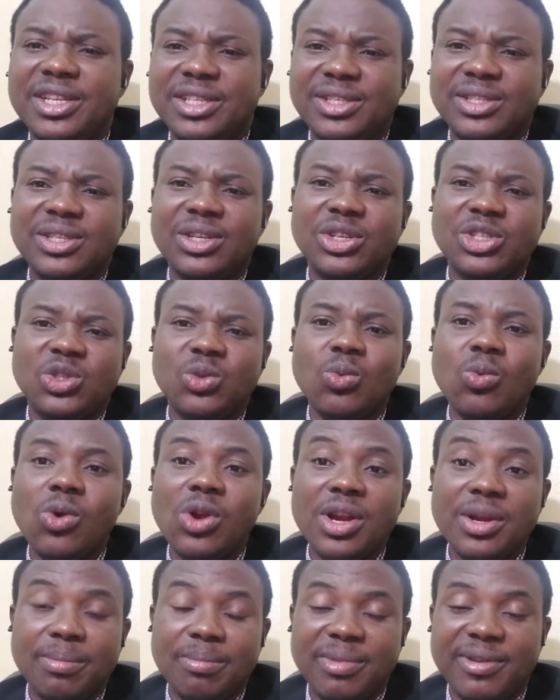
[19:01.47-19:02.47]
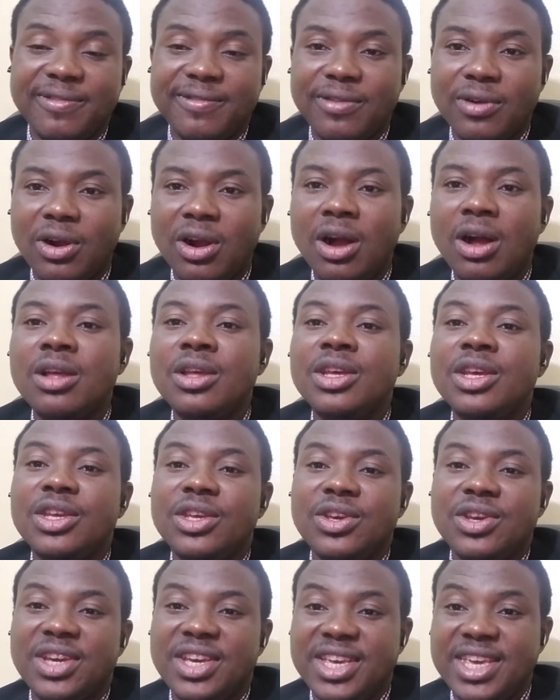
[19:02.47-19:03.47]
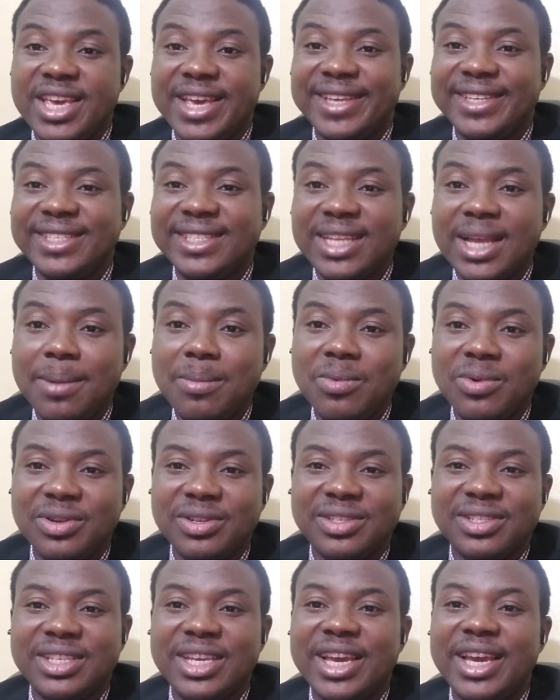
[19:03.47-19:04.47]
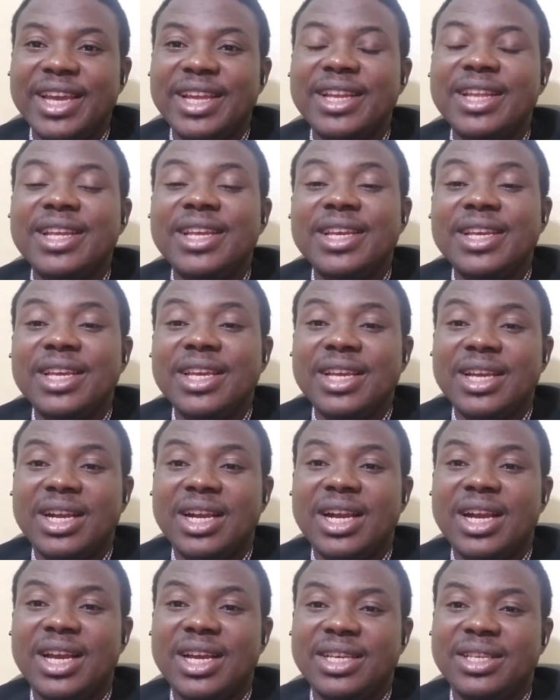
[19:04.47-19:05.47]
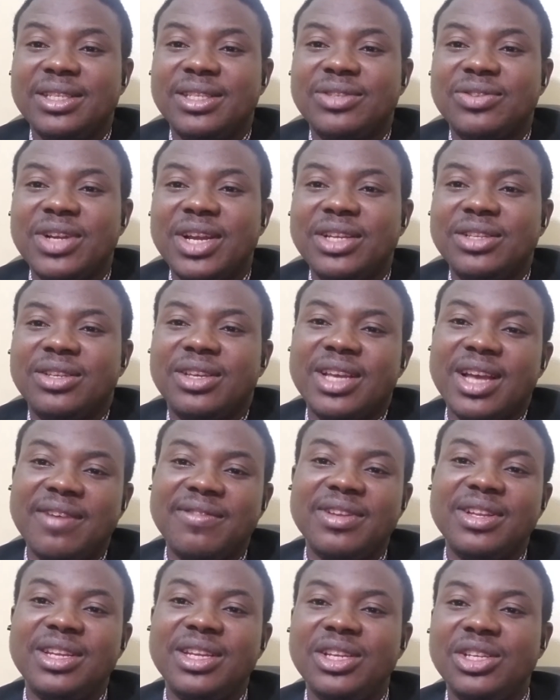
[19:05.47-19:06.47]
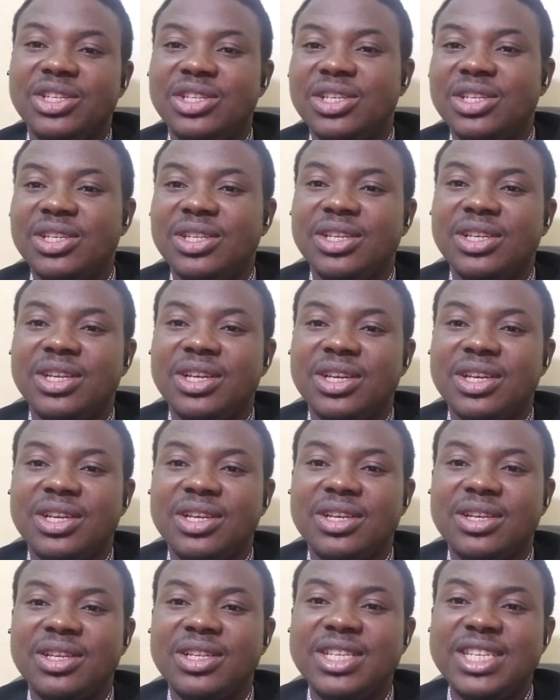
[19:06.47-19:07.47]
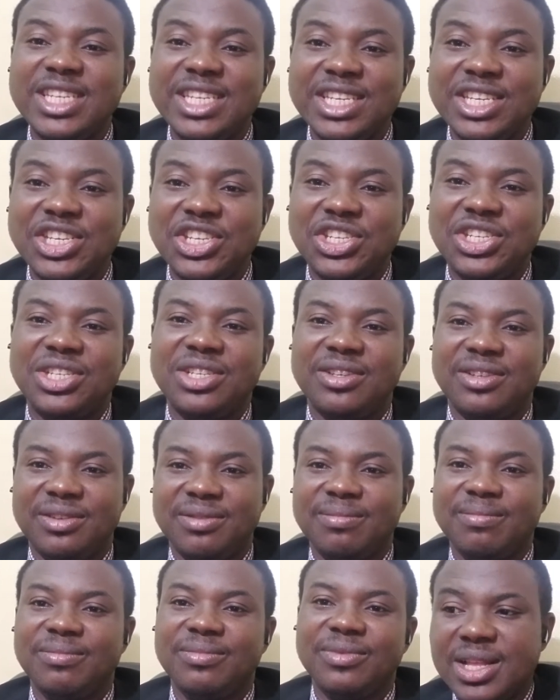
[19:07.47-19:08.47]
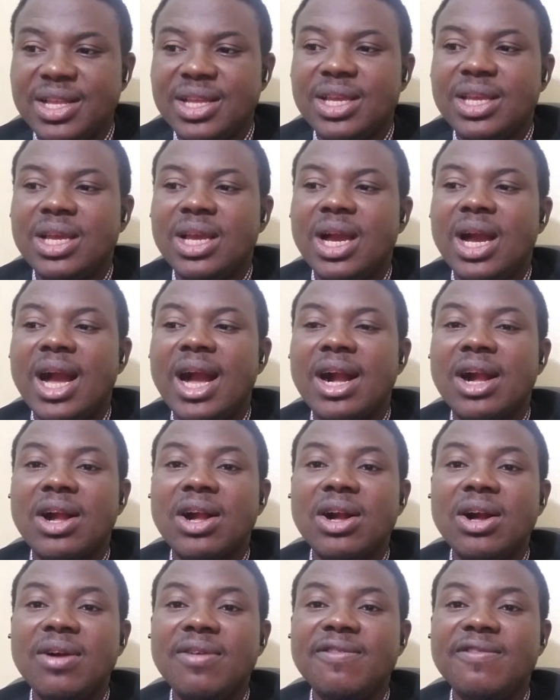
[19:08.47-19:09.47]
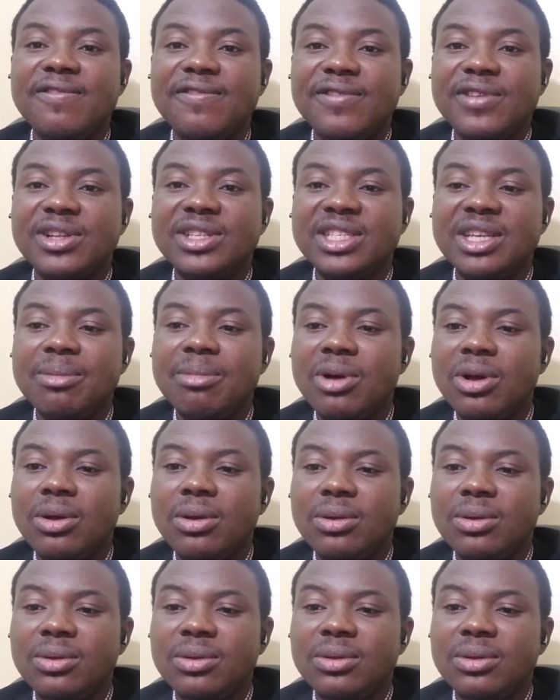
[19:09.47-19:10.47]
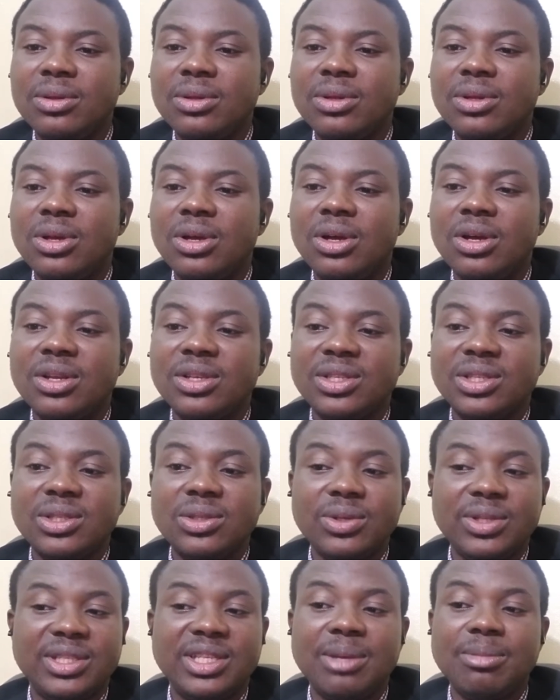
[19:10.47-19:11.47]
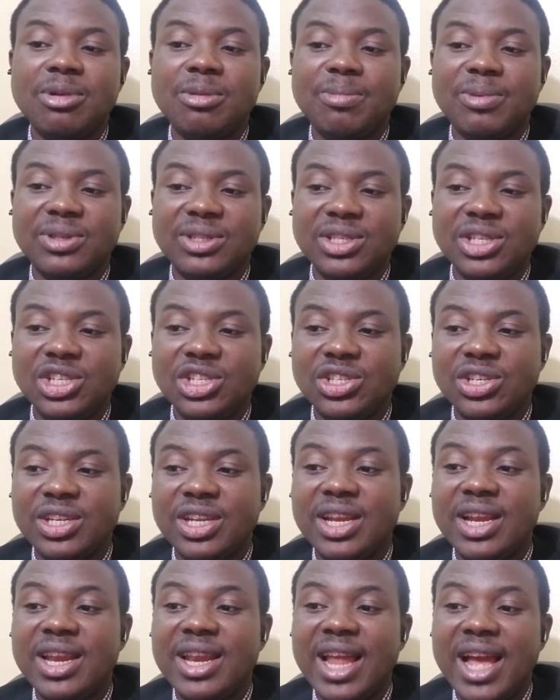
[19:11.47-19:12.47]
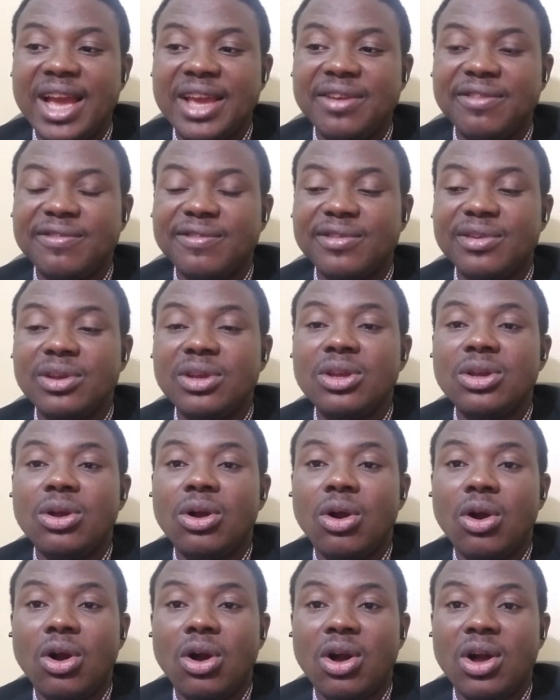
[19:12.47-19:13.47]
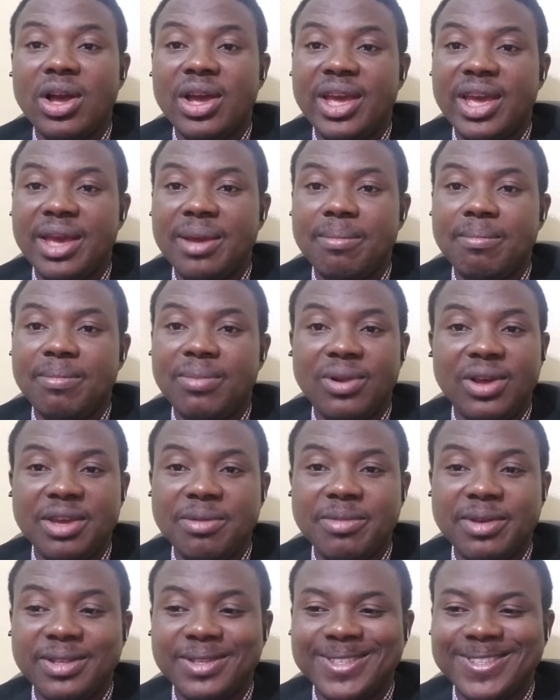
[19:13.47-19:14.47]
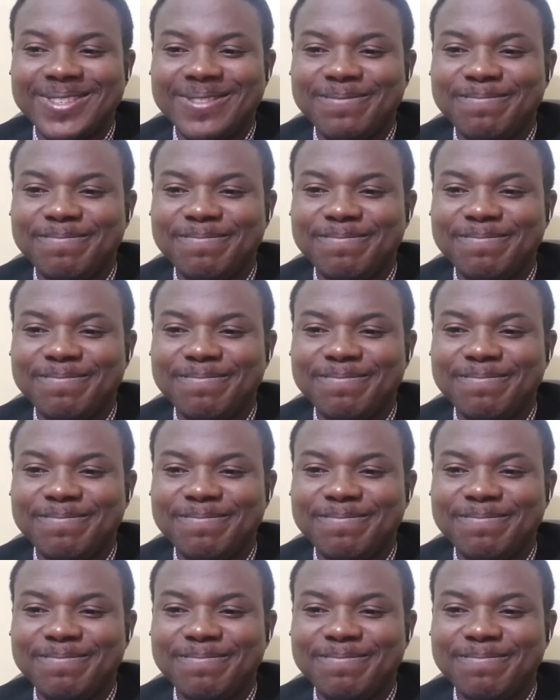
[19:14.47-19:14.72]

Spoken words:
such word before. You hear someone saying it's trying to cover a niche. A comfortable or suitable position in life or employment.